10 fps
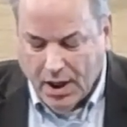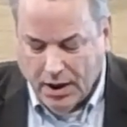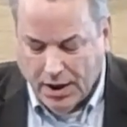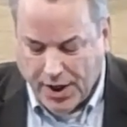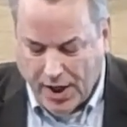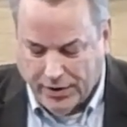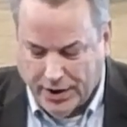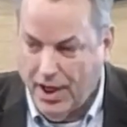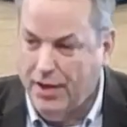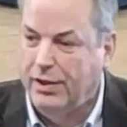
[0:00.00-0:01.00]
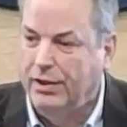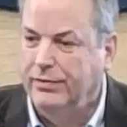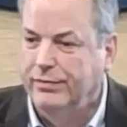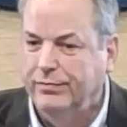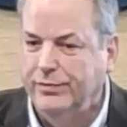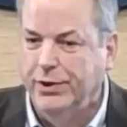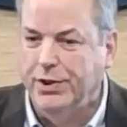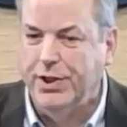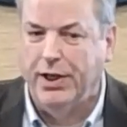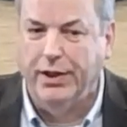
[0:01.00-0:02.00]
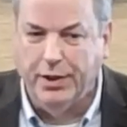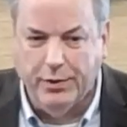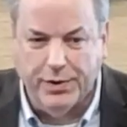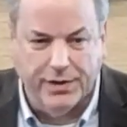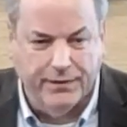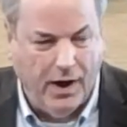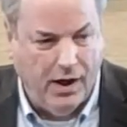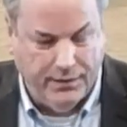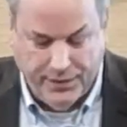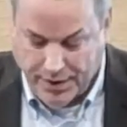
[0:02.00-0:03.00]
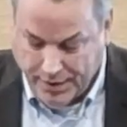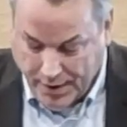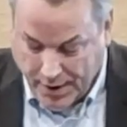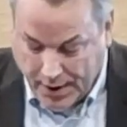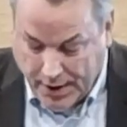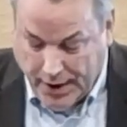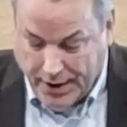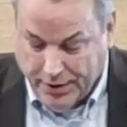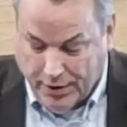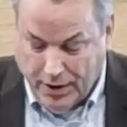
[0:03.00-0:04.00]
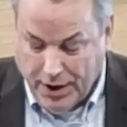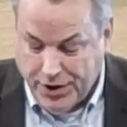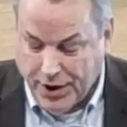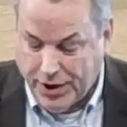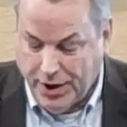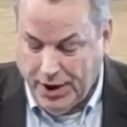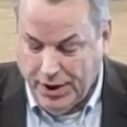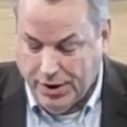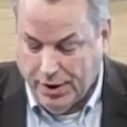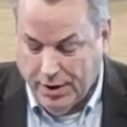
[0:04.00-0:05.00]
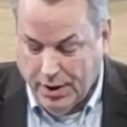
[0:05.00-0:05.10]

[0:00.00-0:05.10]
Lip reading: Let's honor another Unitarian who was involved. In the early 60s,